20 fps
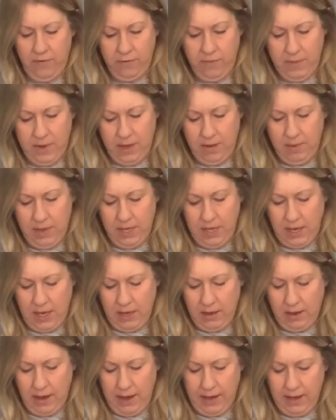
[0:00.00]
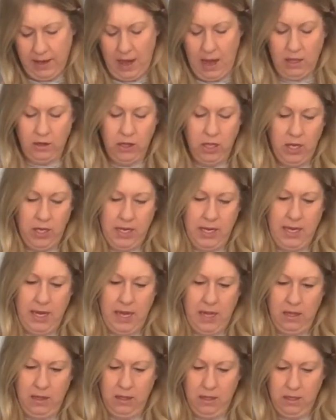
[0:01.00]
maybe. I'll look and
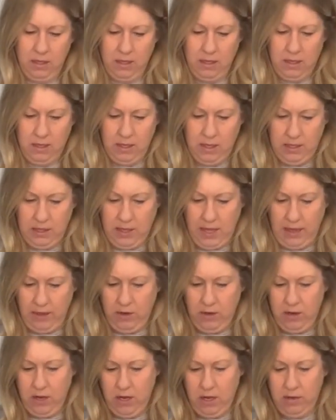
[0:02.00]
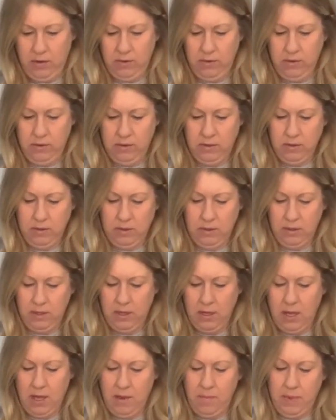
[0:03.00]
I'll let you know.
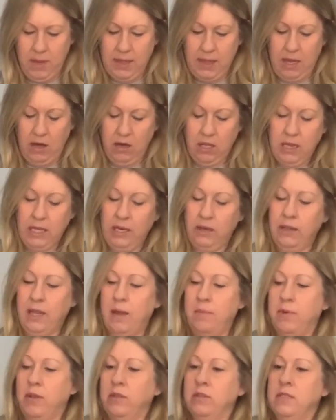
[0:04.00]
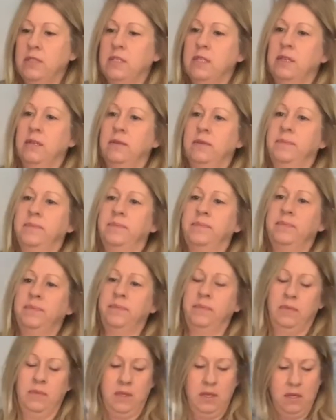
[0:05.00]
But they're clear labels.
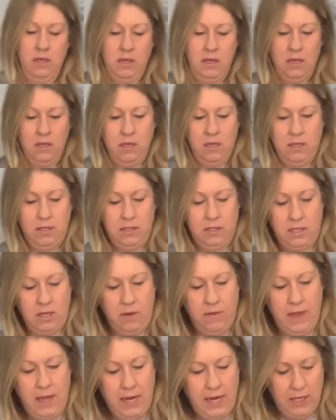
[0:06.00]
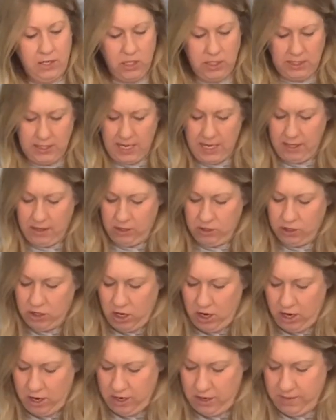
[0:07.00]
So then I just take the
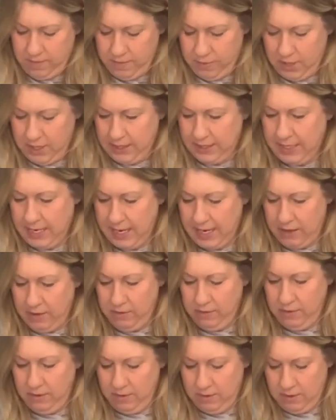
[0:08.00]
jar, put it down,